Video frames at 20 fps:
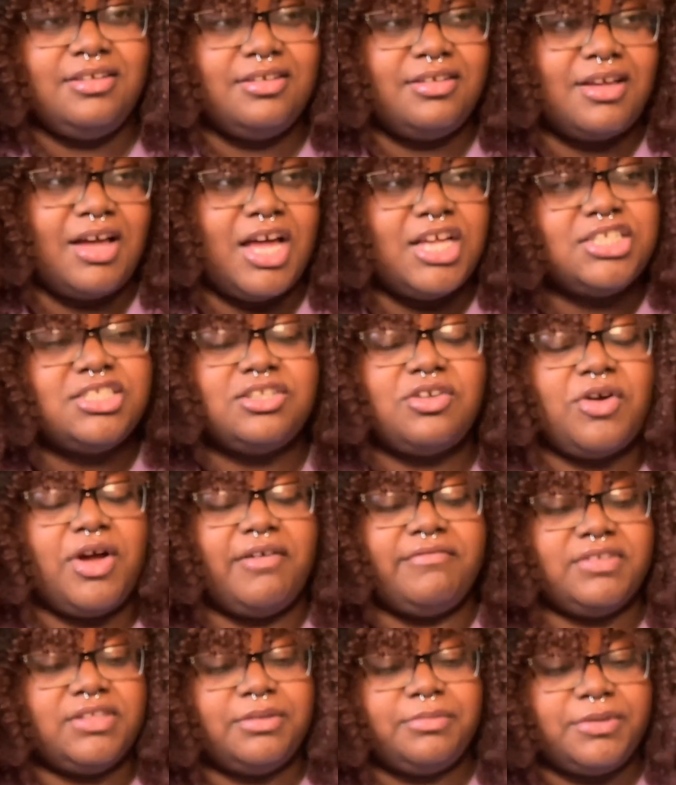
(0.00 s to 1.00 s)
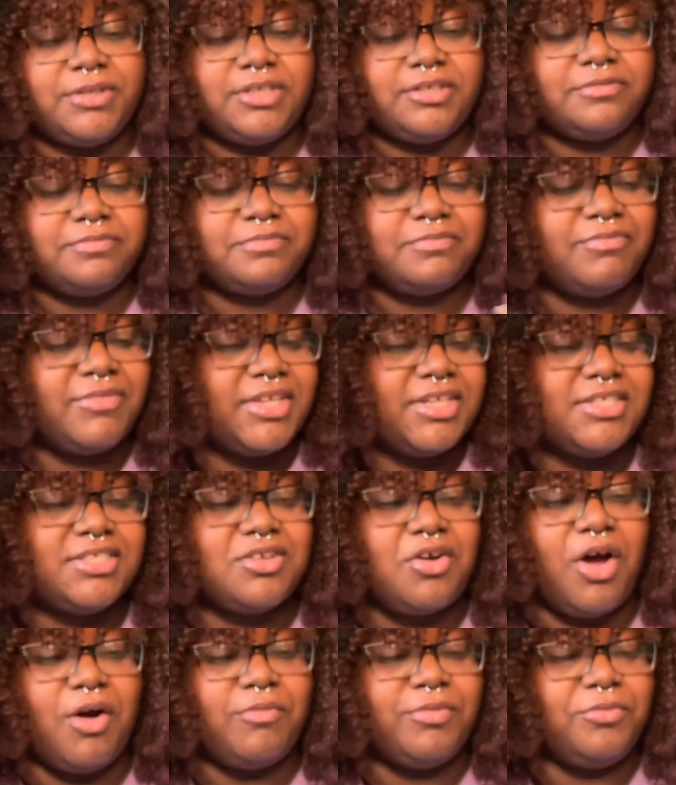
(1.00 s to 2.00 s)
I just don't have a limit,
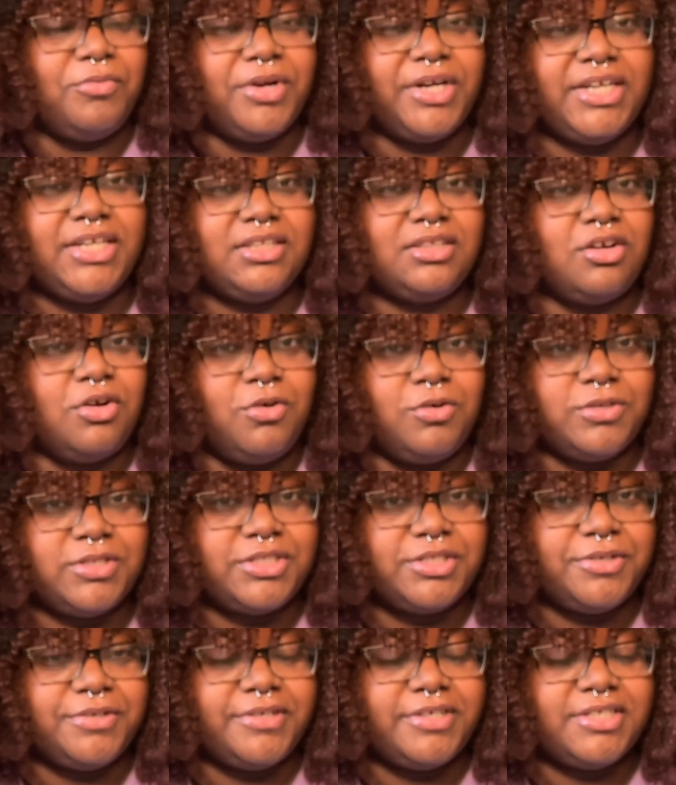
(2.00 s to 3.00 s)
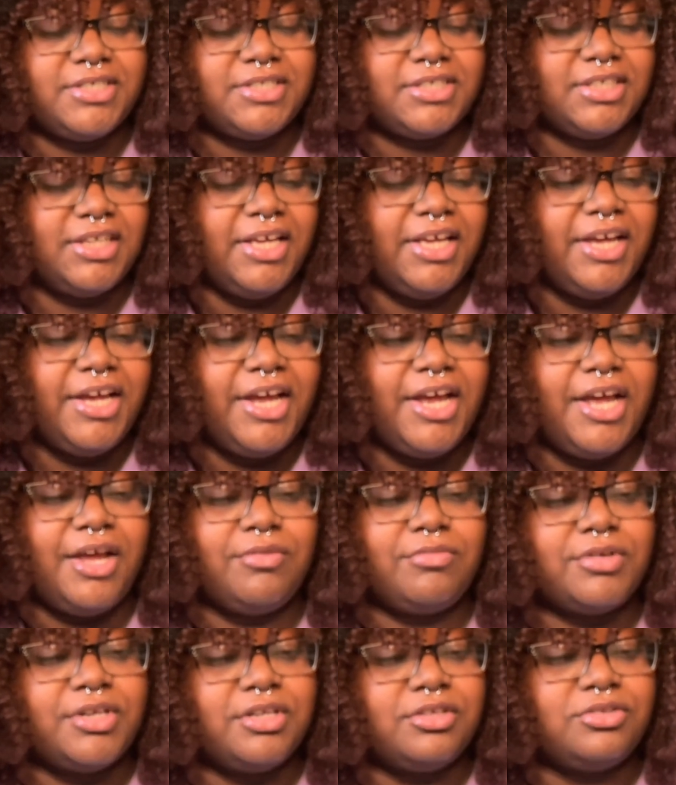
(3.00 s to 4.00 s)
so I would want to get the whole series
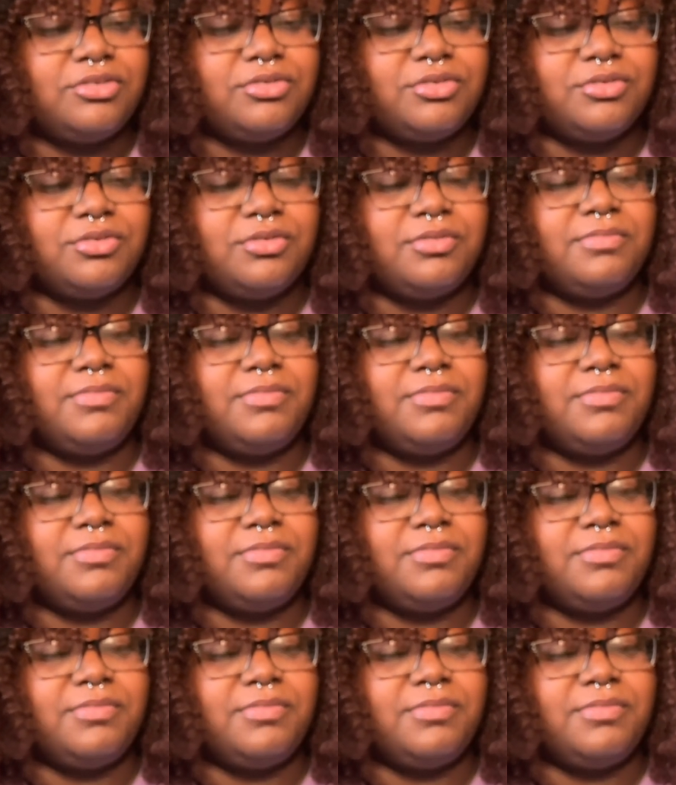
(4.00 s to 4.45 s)
and read it through.